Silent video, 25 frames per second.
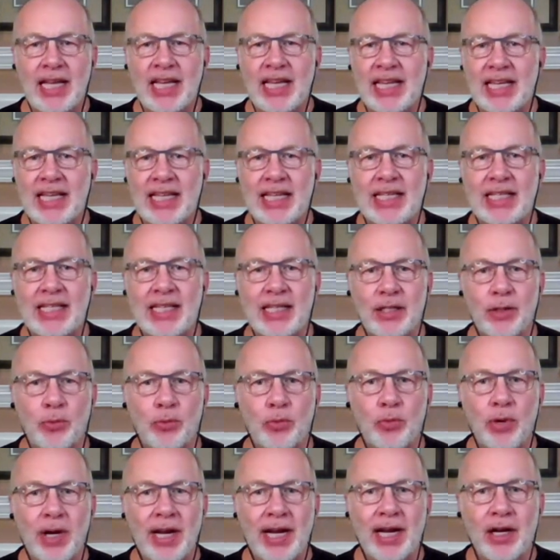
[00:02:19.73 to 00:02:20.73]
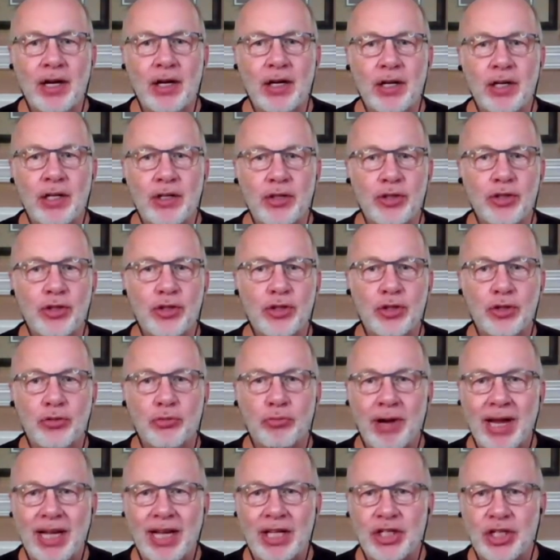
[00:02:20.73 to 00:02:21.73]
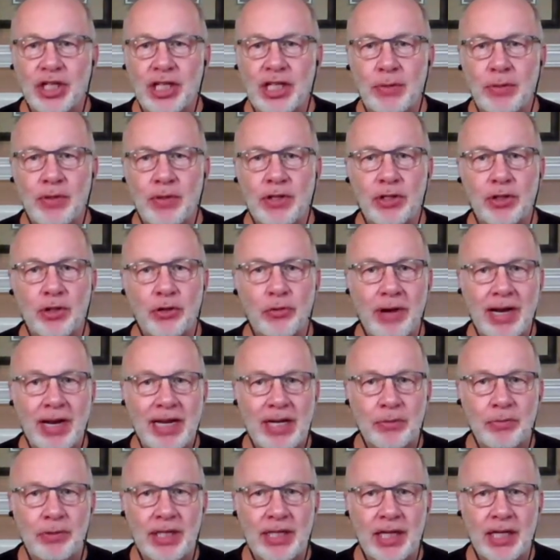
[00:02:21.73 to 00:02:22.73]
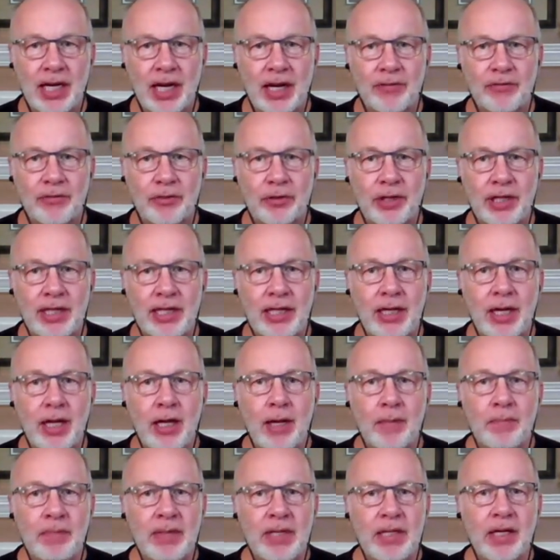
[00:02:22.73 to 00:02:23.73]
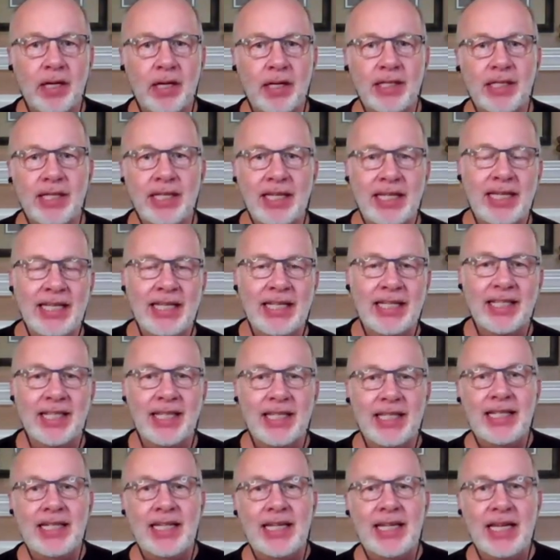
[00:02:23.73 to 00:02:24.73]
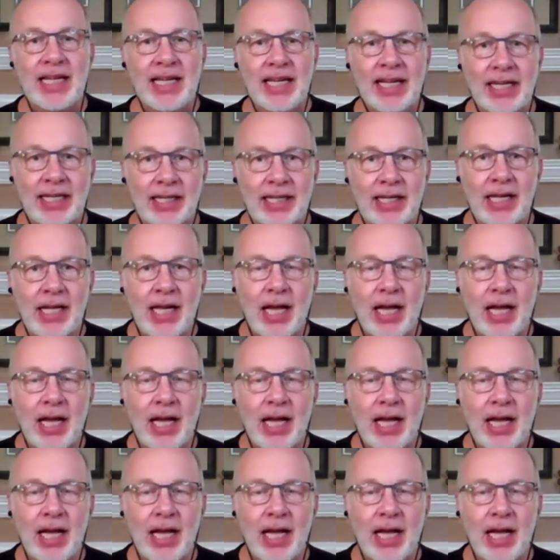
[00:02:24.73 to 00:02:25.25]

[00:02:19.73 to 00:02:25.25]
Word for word: easy to wear, stretchy with great recovery because it is a knit.